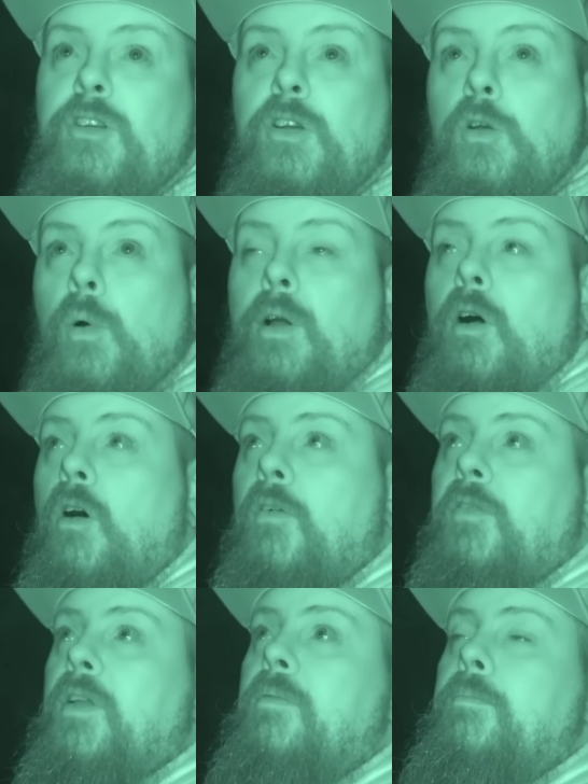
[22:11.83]
here quite
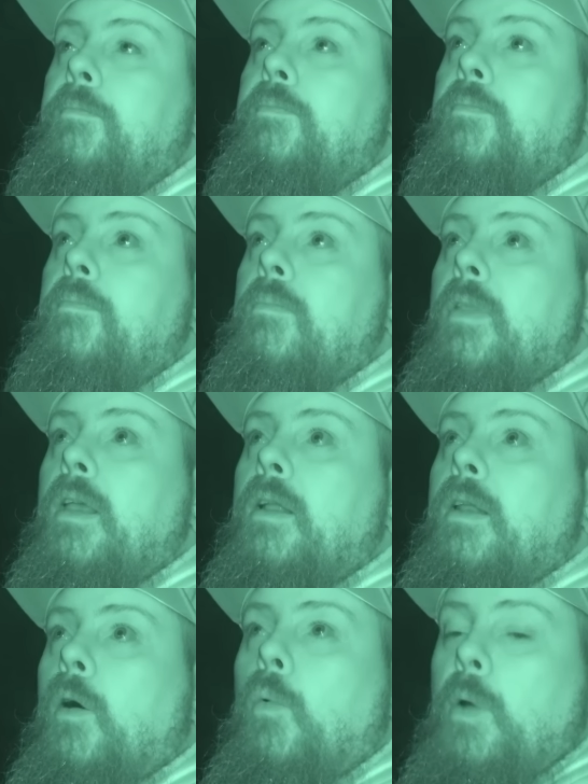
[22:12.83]
often.
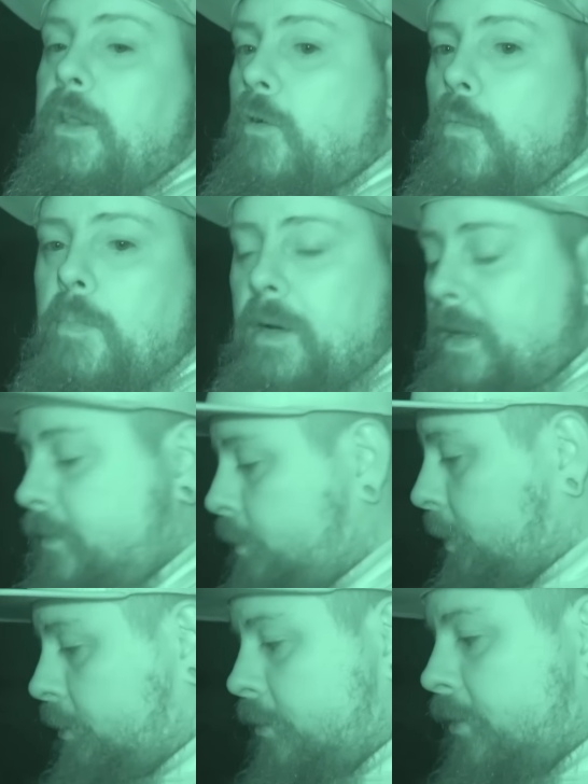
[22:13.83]
Now, we don't believe
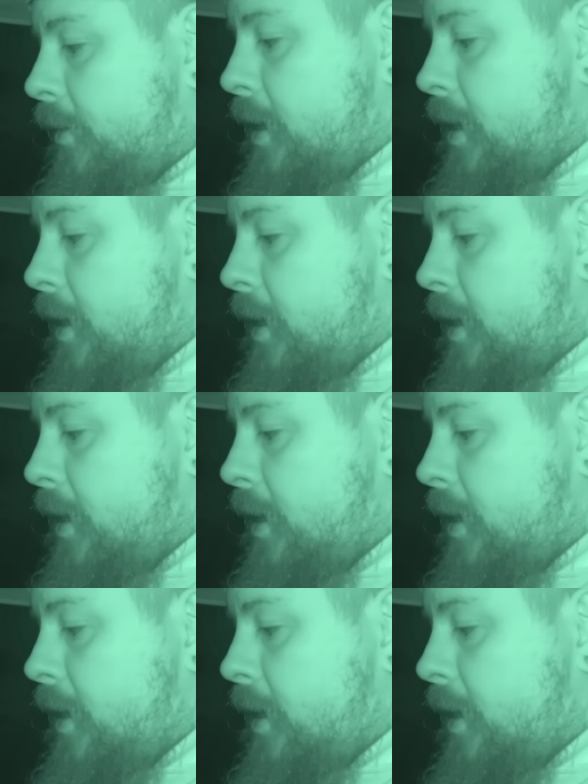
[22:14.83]
witches are